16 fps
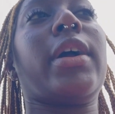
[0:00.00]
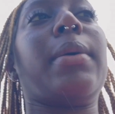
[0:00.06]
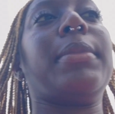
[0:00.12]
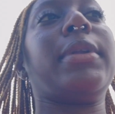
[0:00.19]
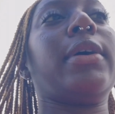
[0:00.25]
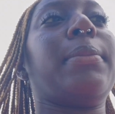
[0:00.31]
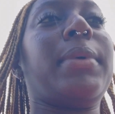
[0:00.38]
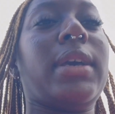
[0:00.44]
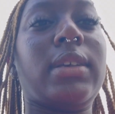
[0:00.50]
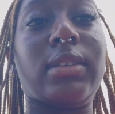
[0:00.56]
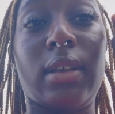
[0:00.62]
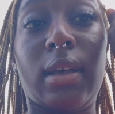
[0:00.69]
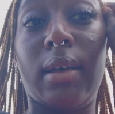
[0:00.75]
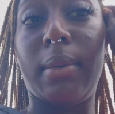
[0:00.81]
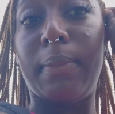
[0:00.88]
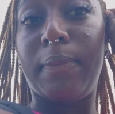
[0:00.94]
coming on base.
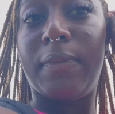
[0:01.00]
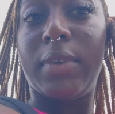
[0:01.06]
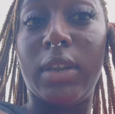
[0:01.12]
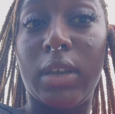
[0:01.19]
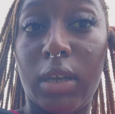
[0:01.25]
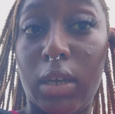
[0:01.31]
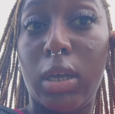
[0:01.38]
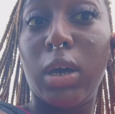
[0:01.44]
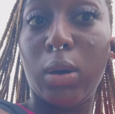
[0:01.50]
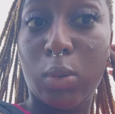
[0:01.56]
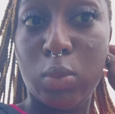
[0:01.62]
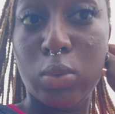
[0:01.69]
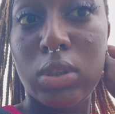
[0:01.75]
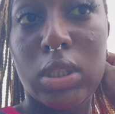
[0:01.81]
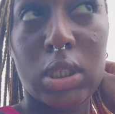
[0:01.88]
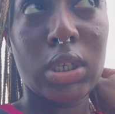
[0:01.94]
I'm gonna
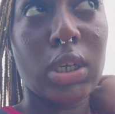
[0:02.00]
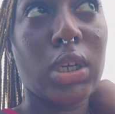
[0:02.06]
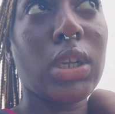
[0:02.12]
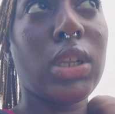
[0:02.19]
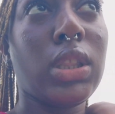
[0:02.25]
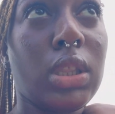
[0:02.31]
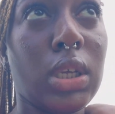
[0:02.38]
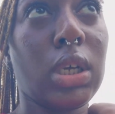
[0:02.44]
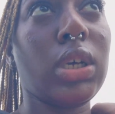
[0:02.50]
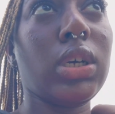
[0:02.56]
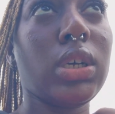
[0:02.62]
go to the